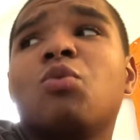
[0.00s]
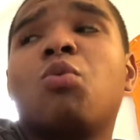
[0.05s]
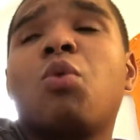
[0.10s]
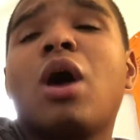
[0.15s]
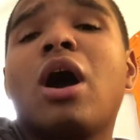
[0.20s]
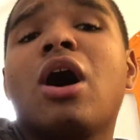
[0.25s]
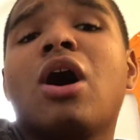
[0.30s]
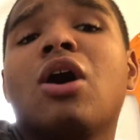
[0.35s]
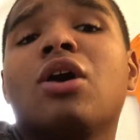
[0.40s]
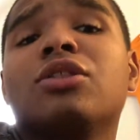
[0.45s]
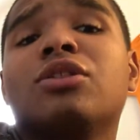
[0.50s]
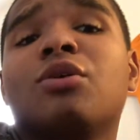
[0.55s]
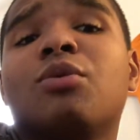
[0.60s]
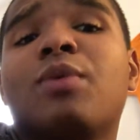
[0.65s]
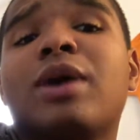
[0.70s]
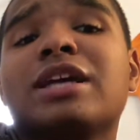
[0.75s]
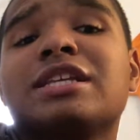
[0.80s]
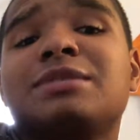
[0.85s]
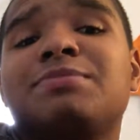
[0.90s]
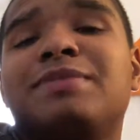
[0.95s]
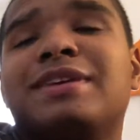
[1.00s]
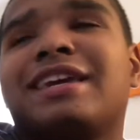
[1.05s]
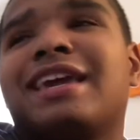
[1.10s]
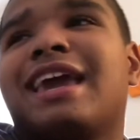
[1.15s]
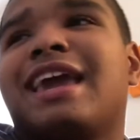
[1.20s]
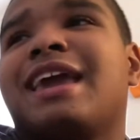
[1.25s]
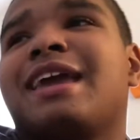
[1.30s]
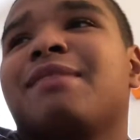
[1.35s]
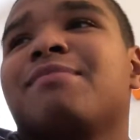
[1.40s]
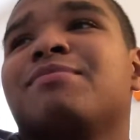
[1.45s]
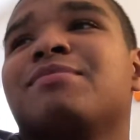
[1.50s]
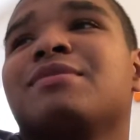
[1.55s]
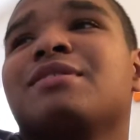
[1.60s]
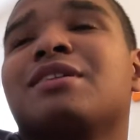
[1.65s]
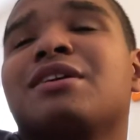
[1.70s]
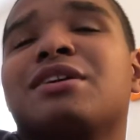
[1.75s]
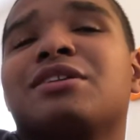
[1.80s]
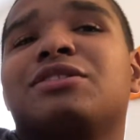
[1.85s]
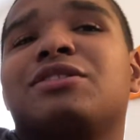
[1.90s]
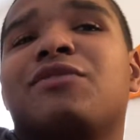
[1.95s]
while the West became
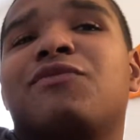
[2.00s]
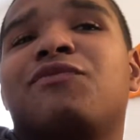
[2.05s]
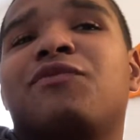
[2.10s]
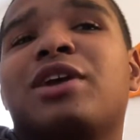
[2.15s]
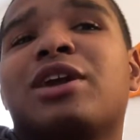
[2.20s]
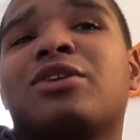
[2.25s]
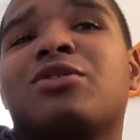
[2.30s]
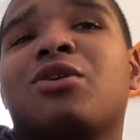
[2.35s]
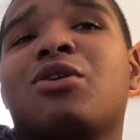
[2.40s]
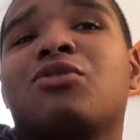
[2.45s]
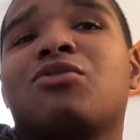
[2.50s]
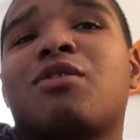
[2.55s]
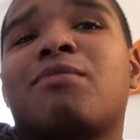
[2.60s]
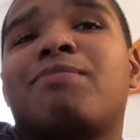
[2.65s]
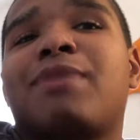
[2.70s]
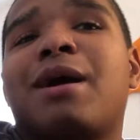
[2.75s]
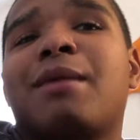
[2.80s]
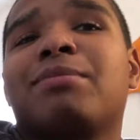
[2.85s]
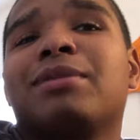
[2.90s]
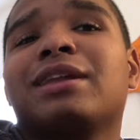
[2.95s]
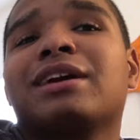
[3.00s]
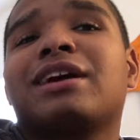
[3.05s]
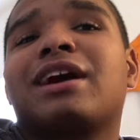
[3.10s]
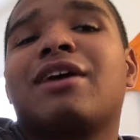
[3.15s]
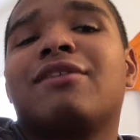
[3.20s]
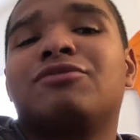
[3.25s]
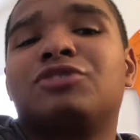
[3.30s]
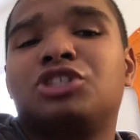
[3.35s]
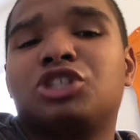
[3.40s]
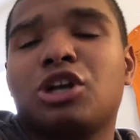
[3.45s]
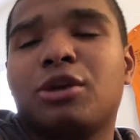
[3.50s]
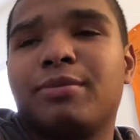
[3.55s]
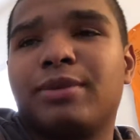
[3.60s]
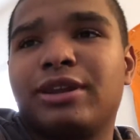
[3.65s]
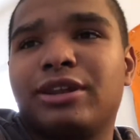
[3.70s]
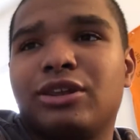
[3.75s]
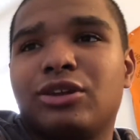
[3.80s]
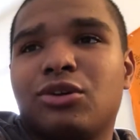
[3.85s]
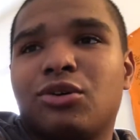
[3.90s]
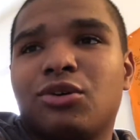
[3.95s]
the Federal Republic of
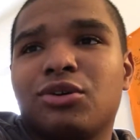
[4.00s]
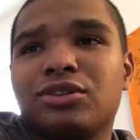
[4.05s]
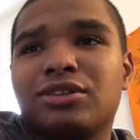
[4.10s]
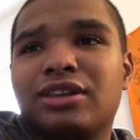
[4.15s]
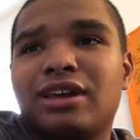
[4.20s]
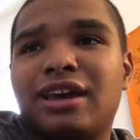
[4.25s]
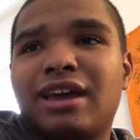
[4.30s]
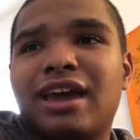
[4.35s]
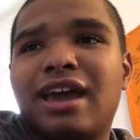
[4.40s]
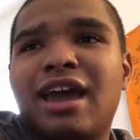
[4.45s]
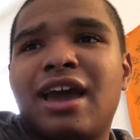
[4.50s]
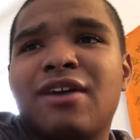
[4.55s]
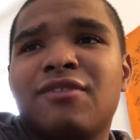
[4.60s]
Germany, or the